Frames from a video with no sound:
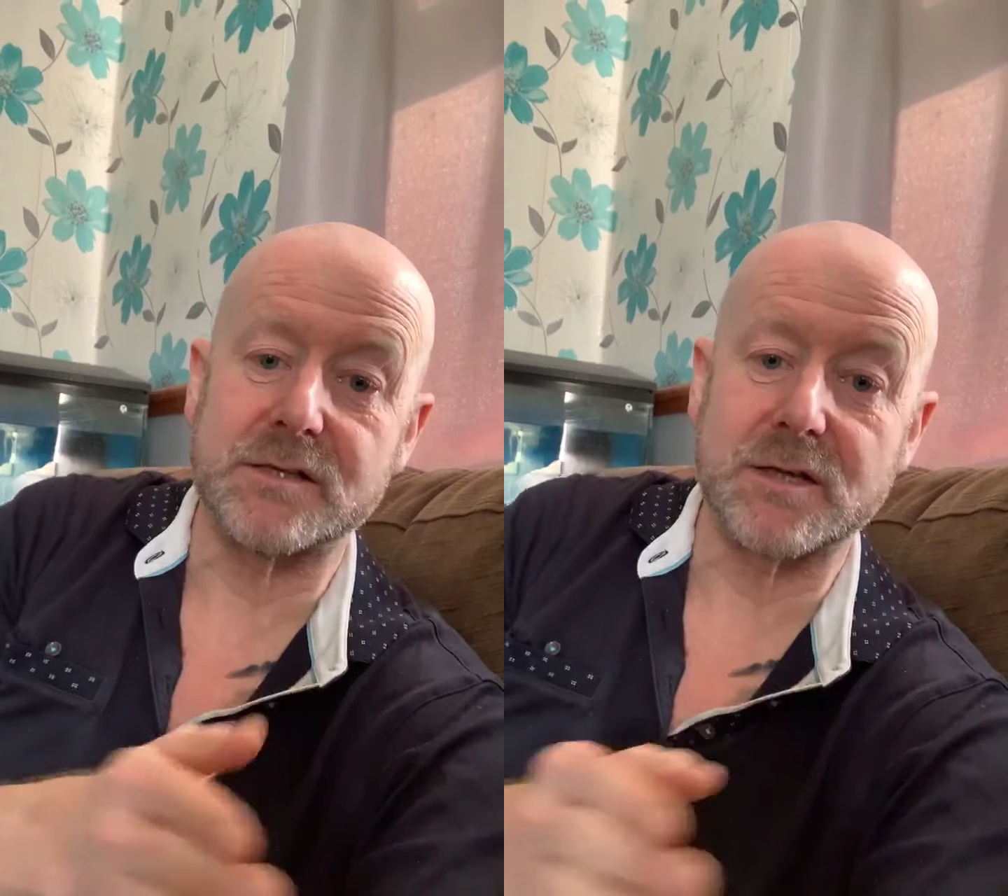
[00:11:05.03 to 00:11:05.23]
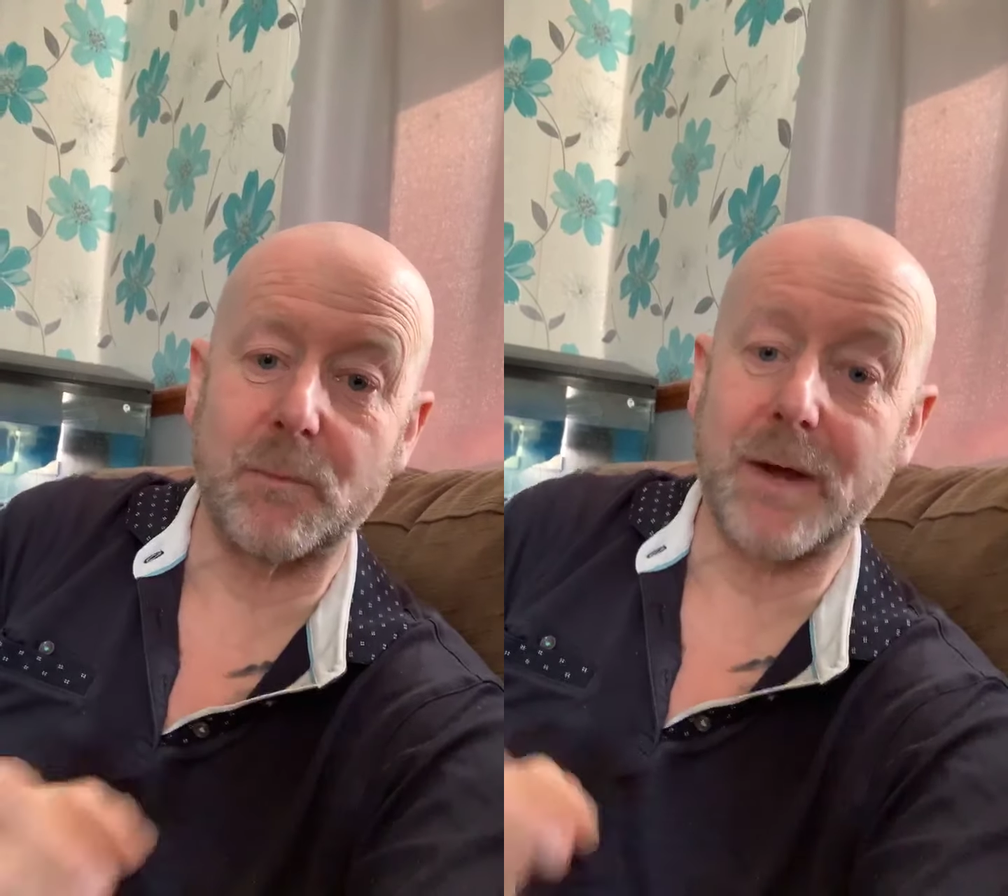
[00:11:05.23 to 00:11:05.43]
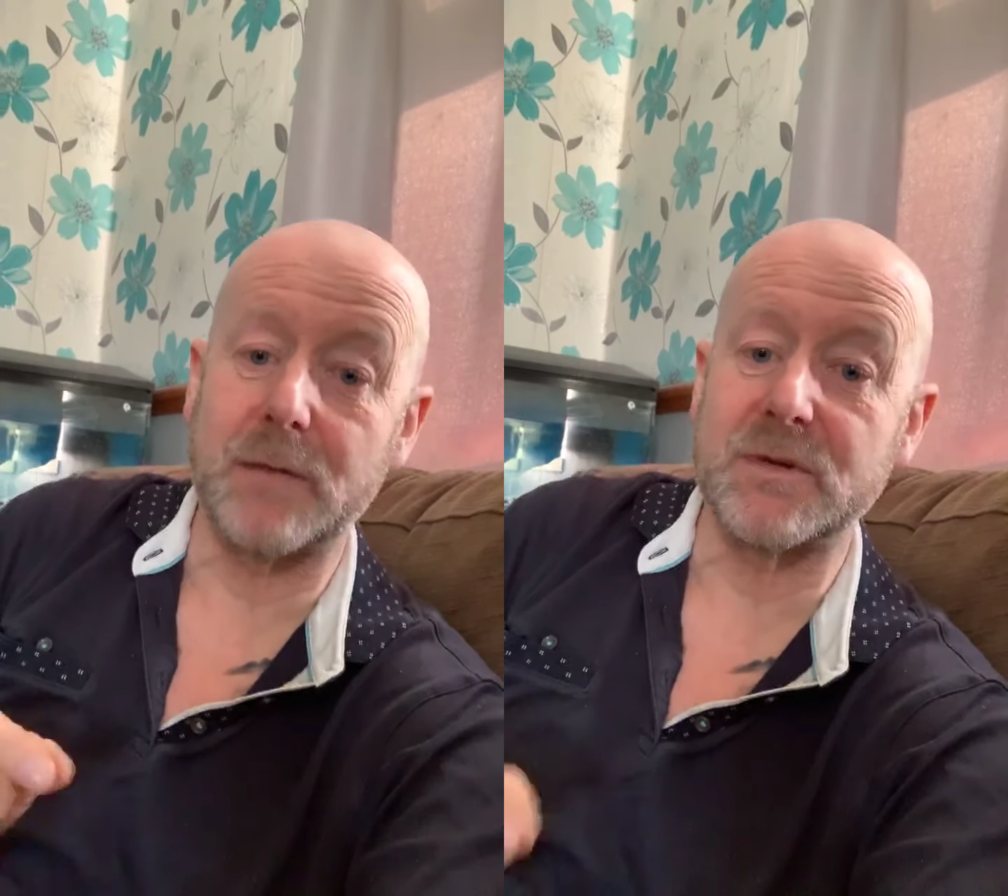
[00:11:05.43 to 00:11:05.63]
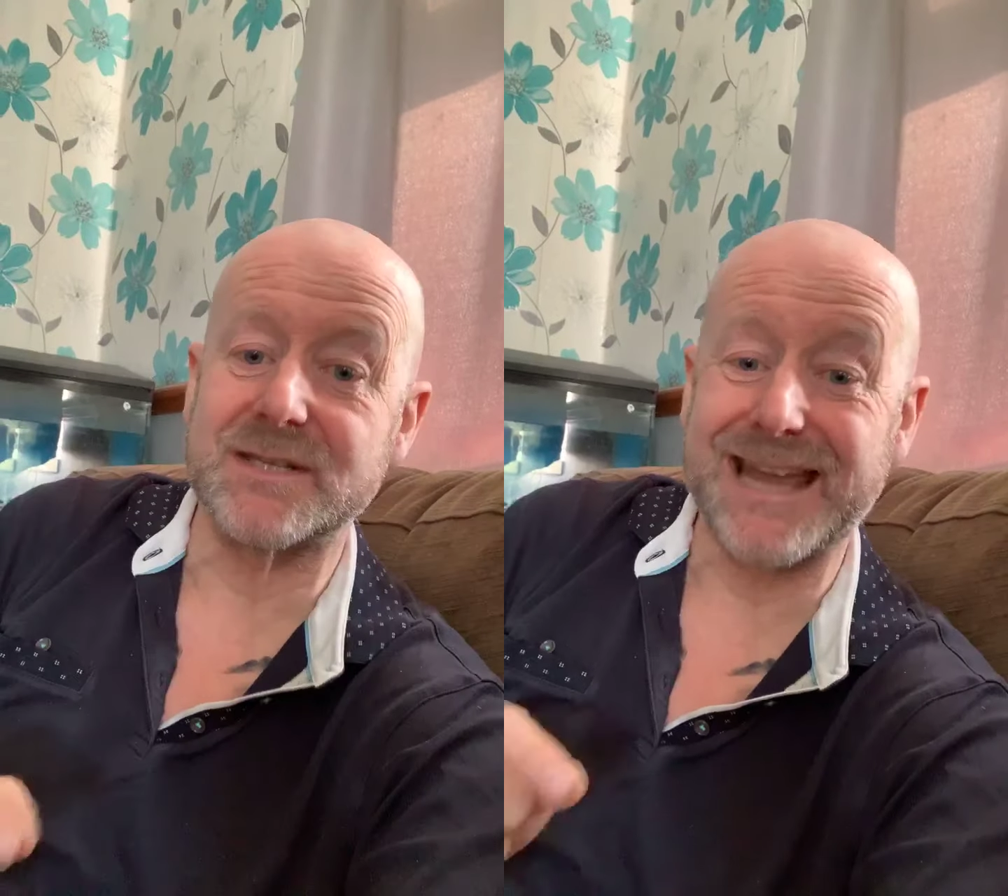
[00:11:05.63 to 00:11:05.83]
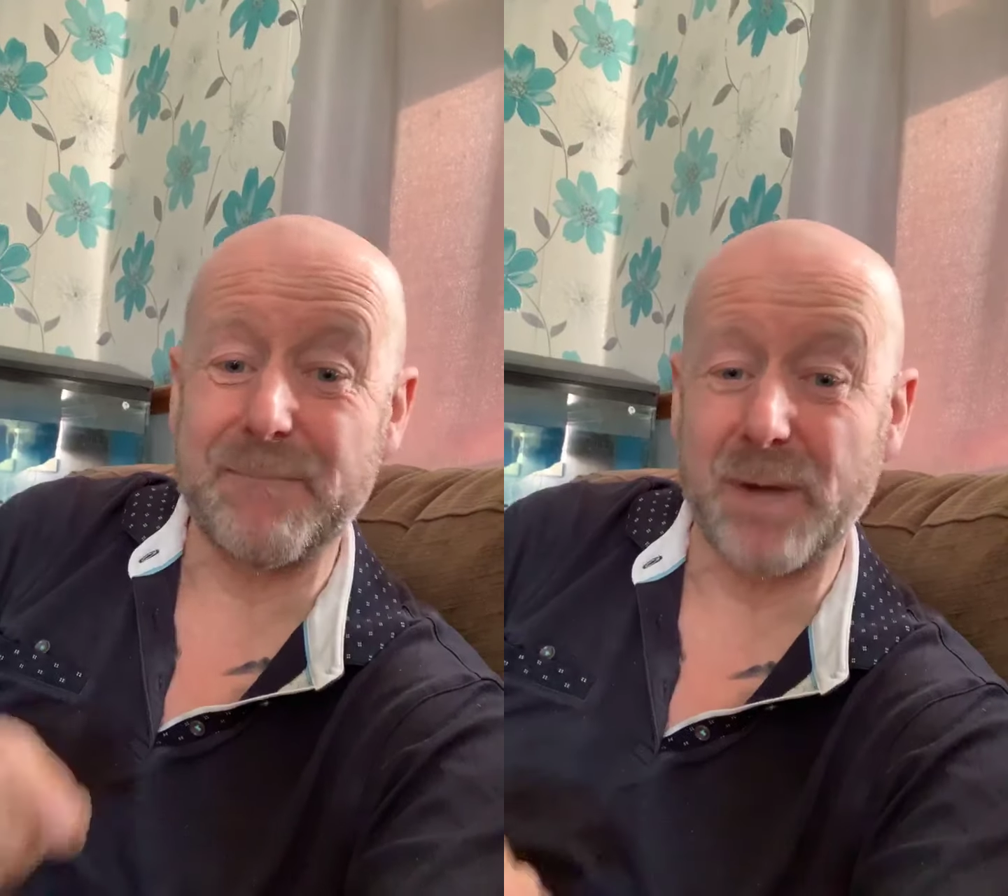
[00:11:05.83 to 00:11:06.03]
So payments
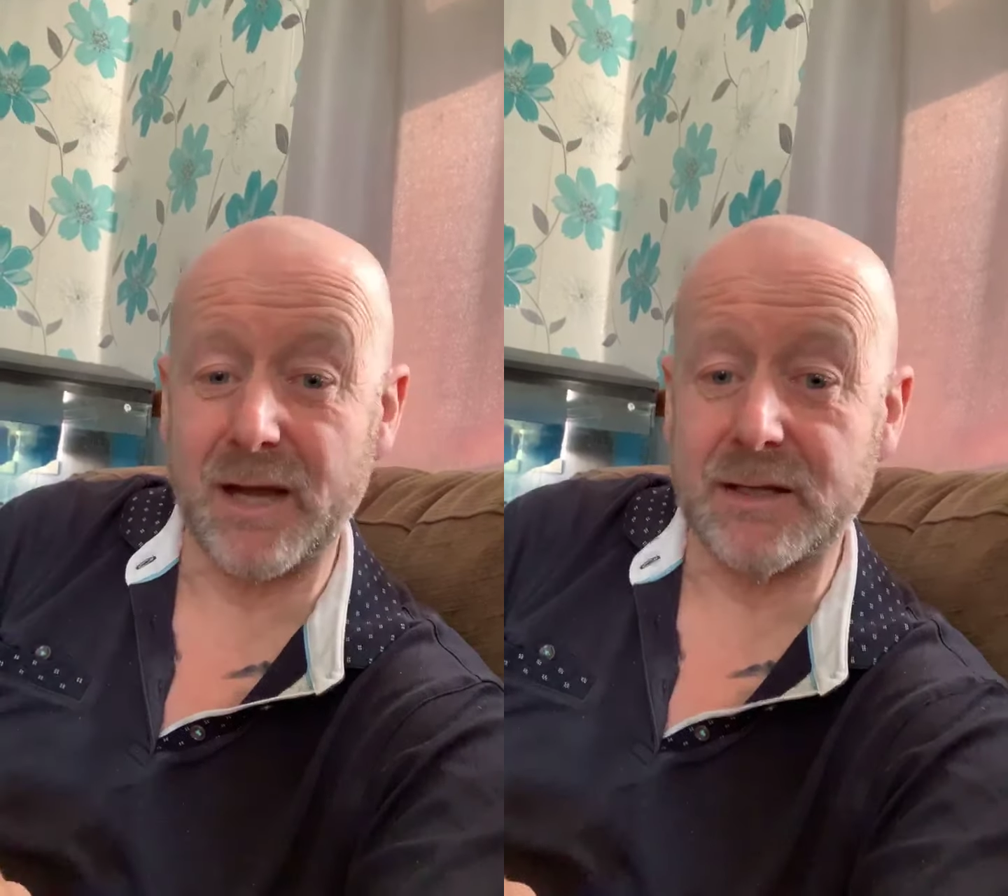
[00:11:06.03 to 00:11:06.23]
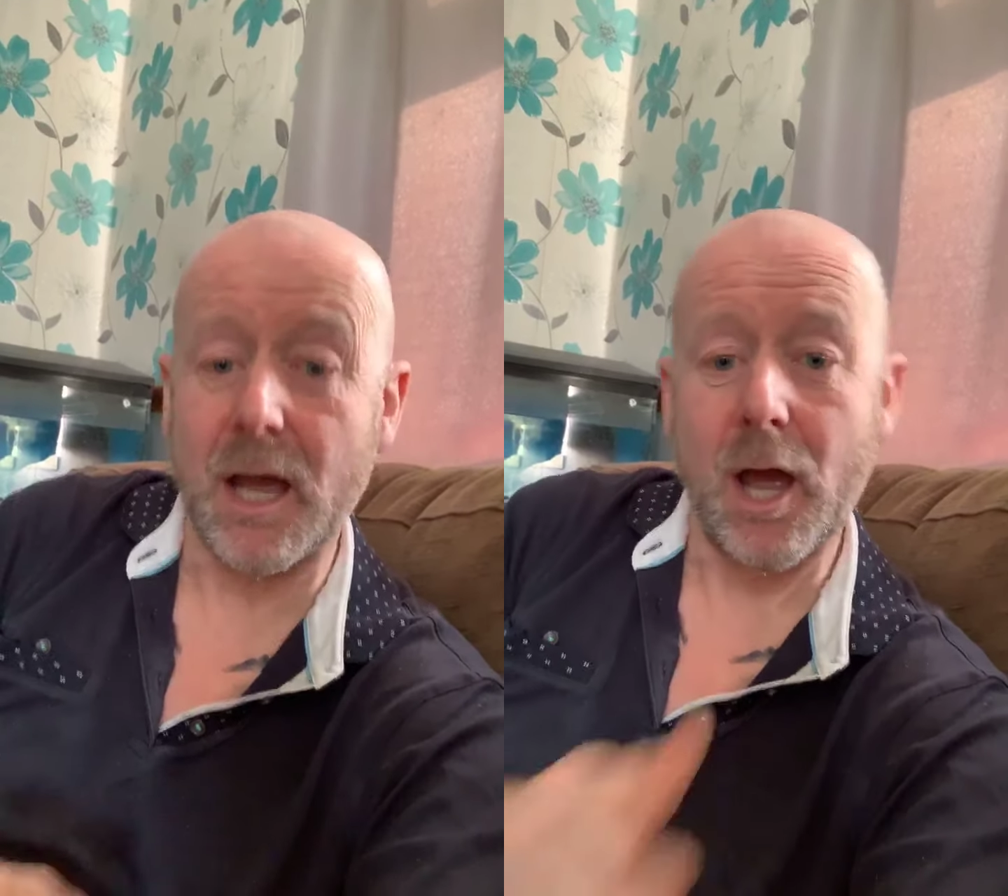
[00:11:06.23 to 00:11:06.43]
get paid